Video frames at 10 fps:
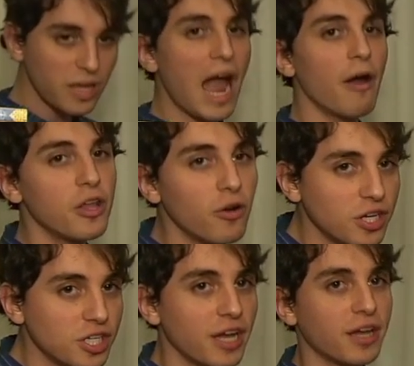How are you
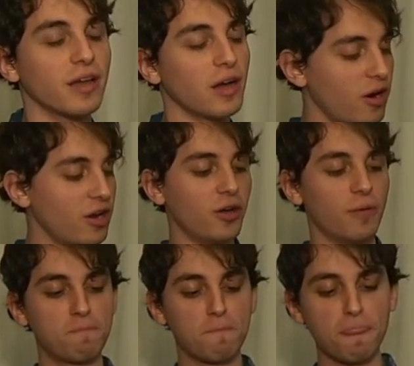doing, Jake? How are
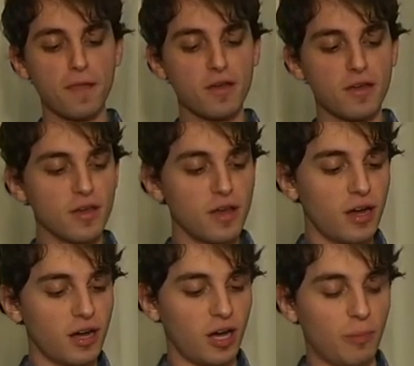you?
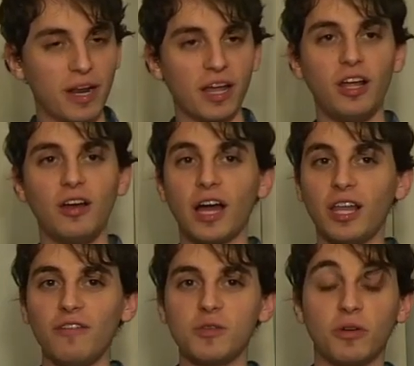Oh, but I love I
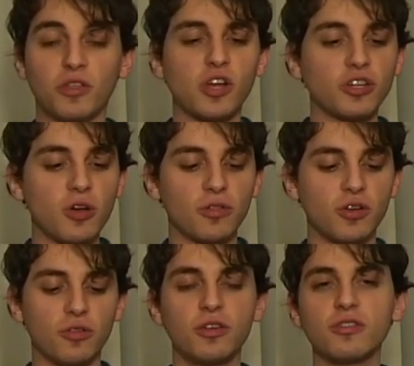love this book. There's also,
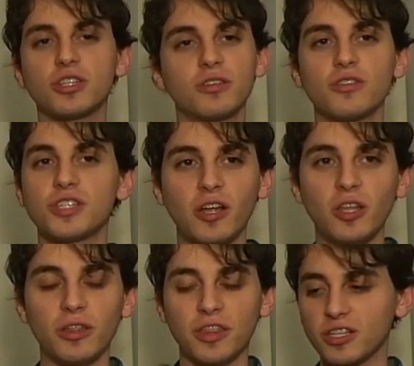dude, there's there's
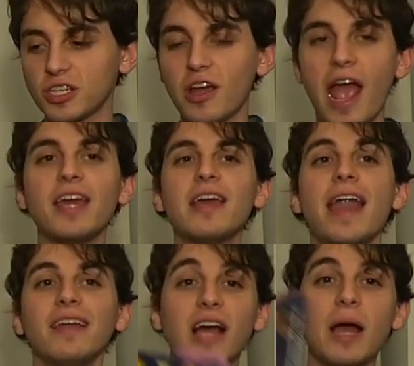Zelda things in here. Any
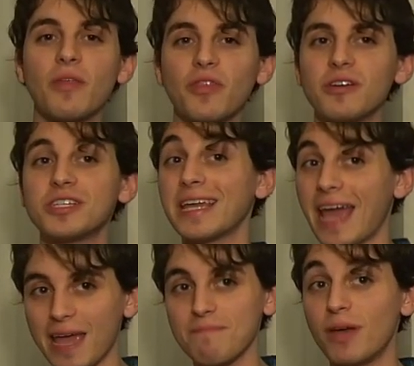anytime that there is a
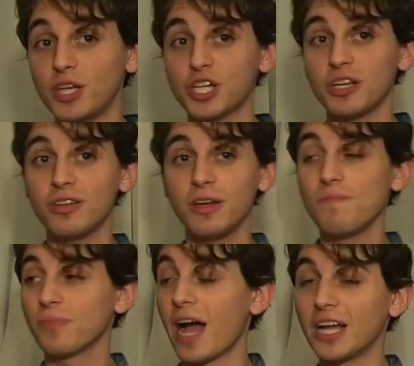game mentioned,
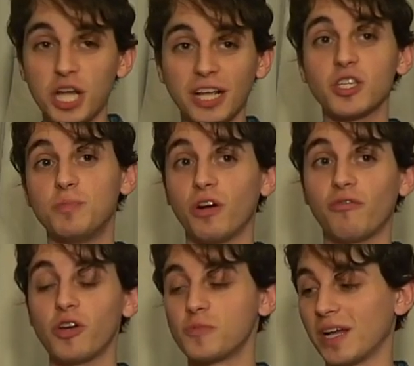I check this book
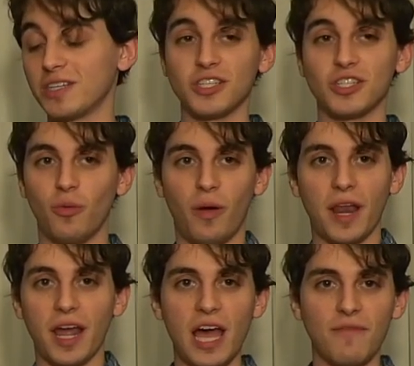first because this is the one
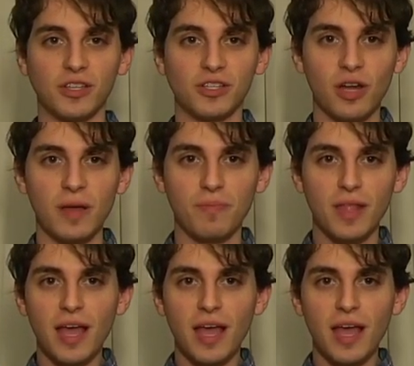that I have, and it's great.